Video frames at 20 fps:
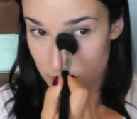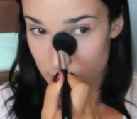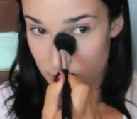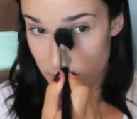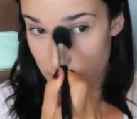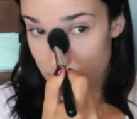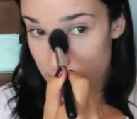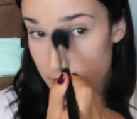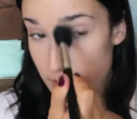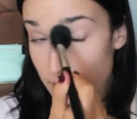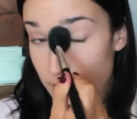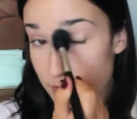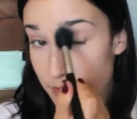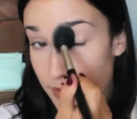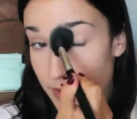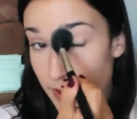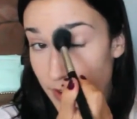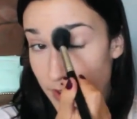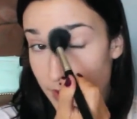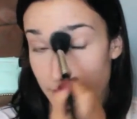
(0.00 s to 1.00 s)
These are
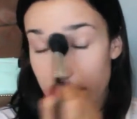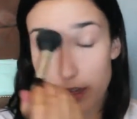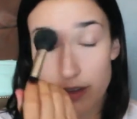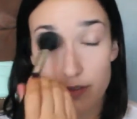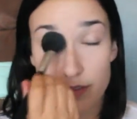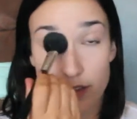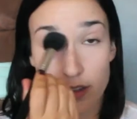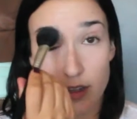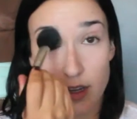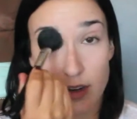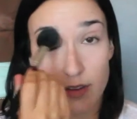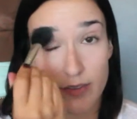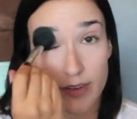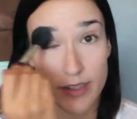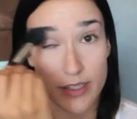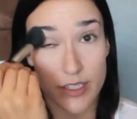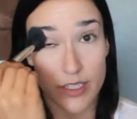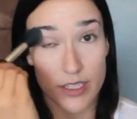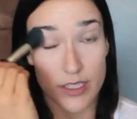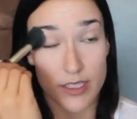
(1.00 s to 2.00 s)
very full
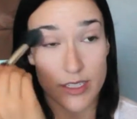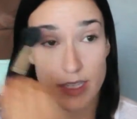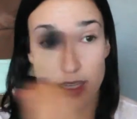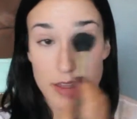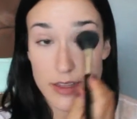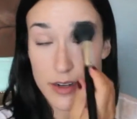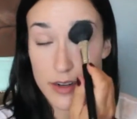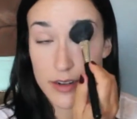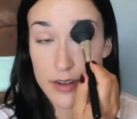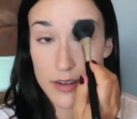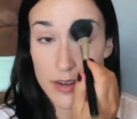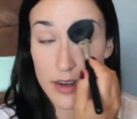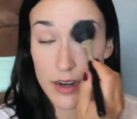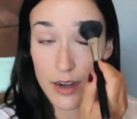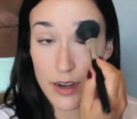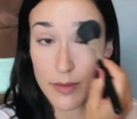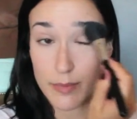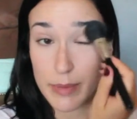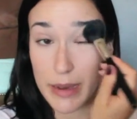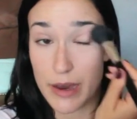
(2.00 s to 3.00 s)
coverage concealer
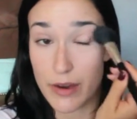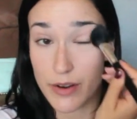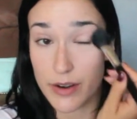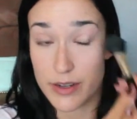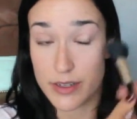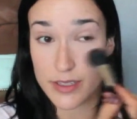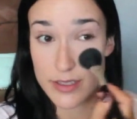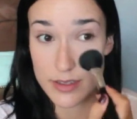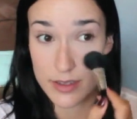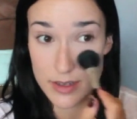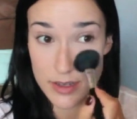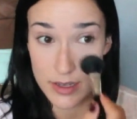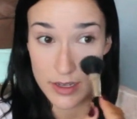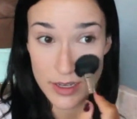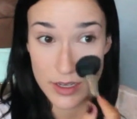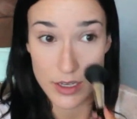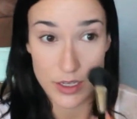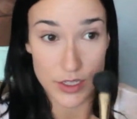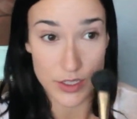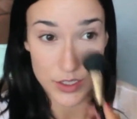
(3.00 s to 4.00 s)
or powders,
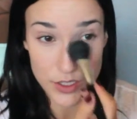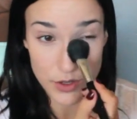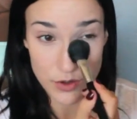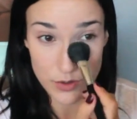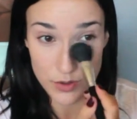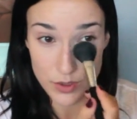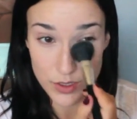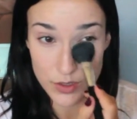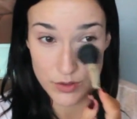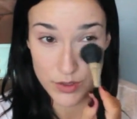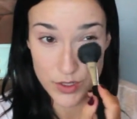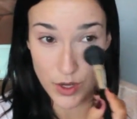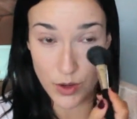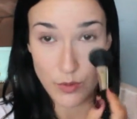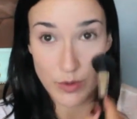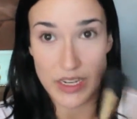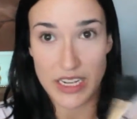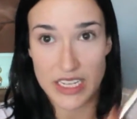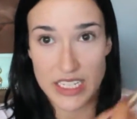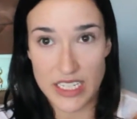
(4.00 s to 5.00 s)
so you
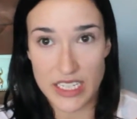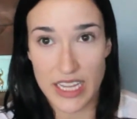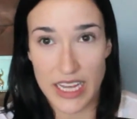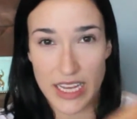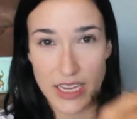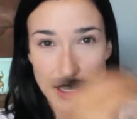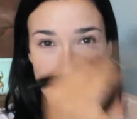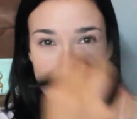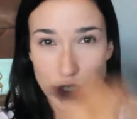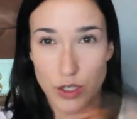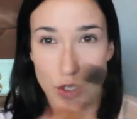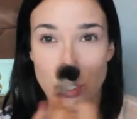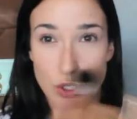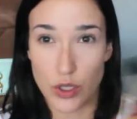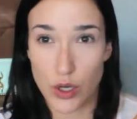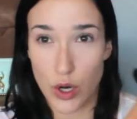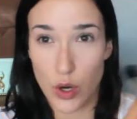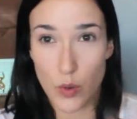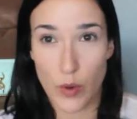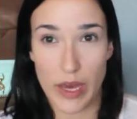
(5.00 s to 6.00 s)
don't need to like
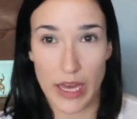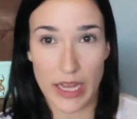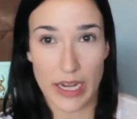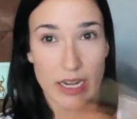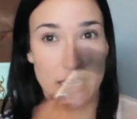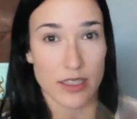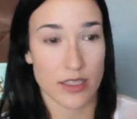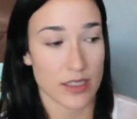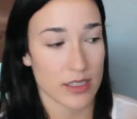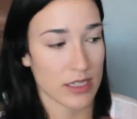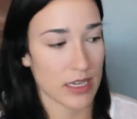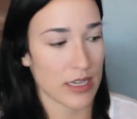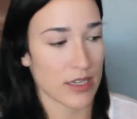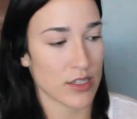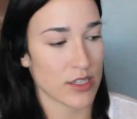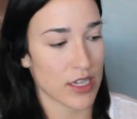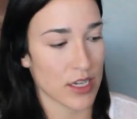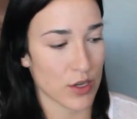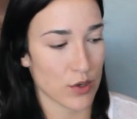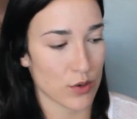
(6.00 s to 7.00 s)
go in and
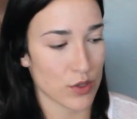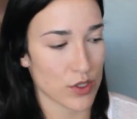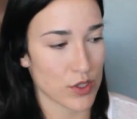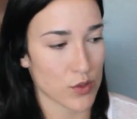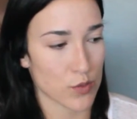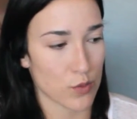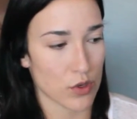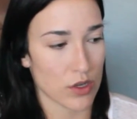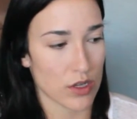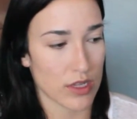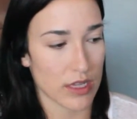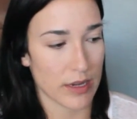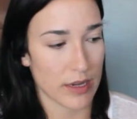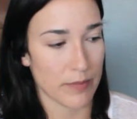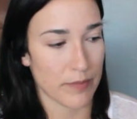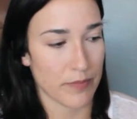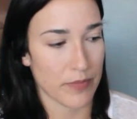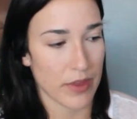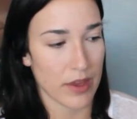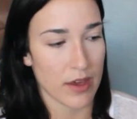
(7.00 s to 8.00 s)
continue to swirl.
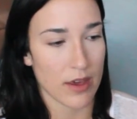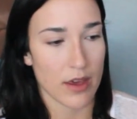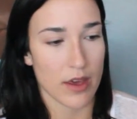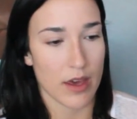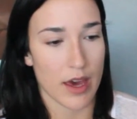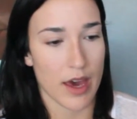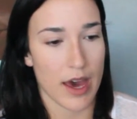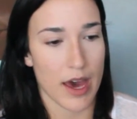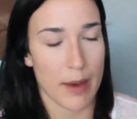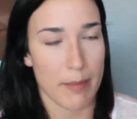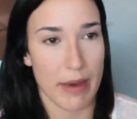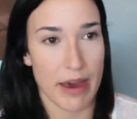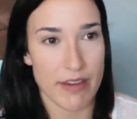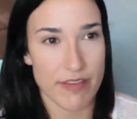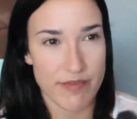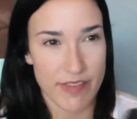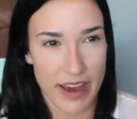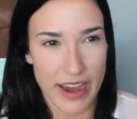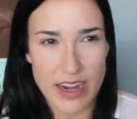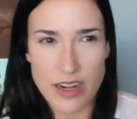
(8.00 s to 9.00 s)
And I
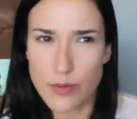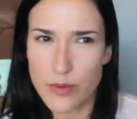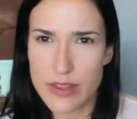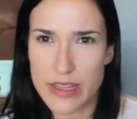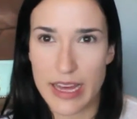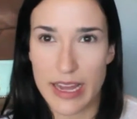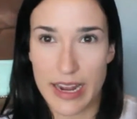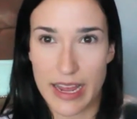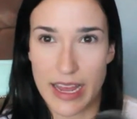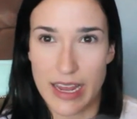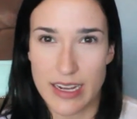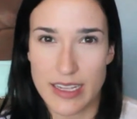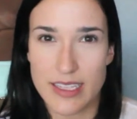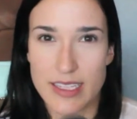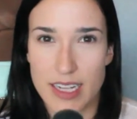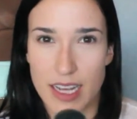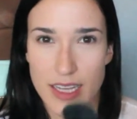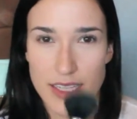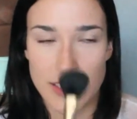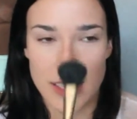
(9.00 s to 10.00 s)
find with that
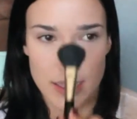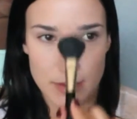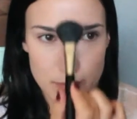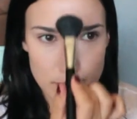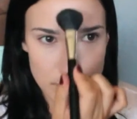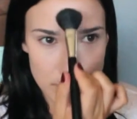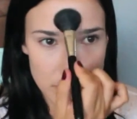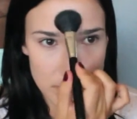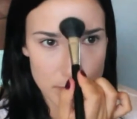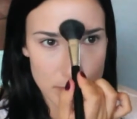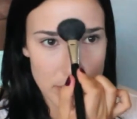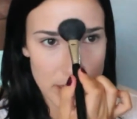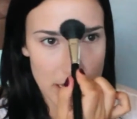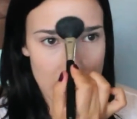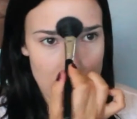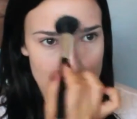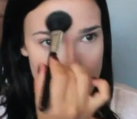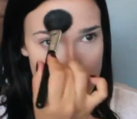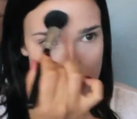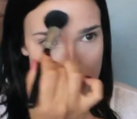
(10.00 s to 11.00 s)
Anastasia
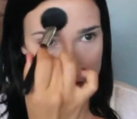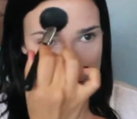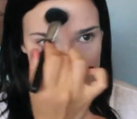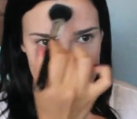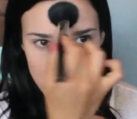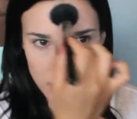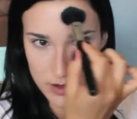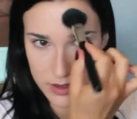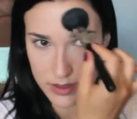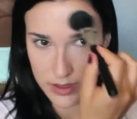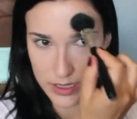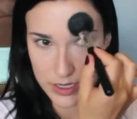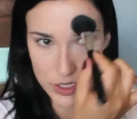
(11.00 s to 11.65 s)
banana powder, the